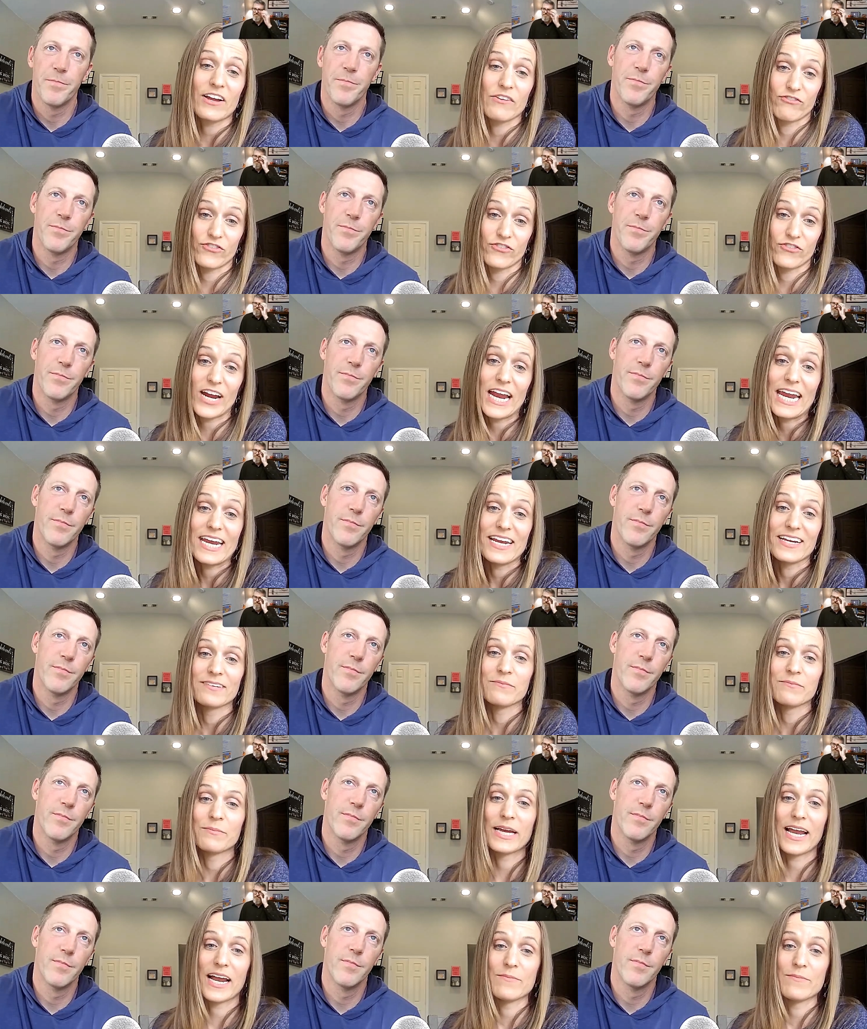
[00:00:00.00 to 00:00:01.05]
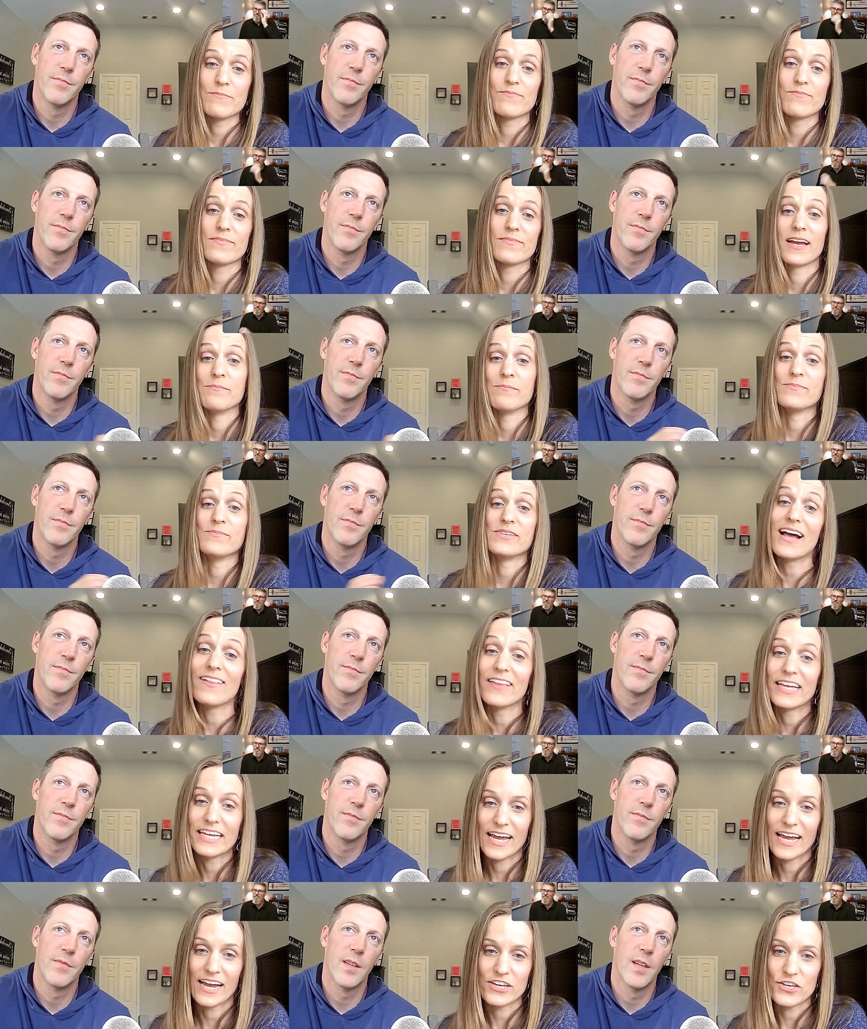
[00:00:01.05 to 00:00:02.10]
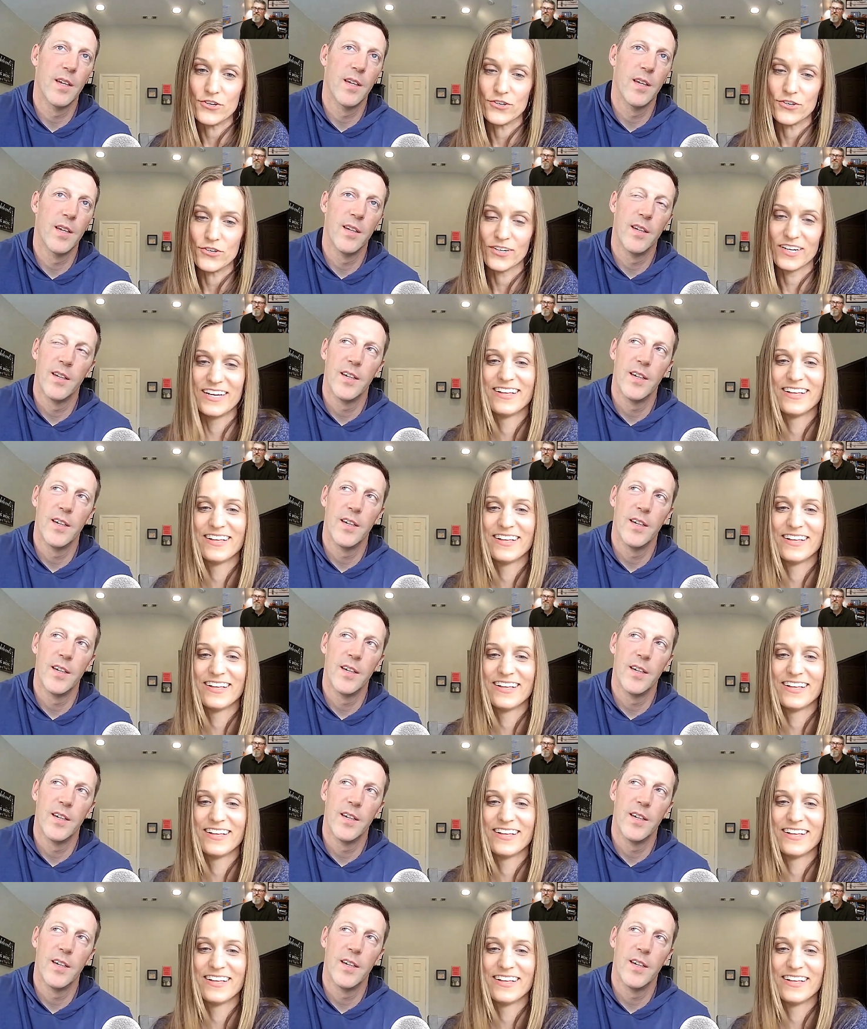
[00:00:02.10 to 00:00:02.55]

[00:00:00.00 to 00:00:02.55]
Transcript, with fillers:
Speaker 1: like afraid but i'm i'm yelling at you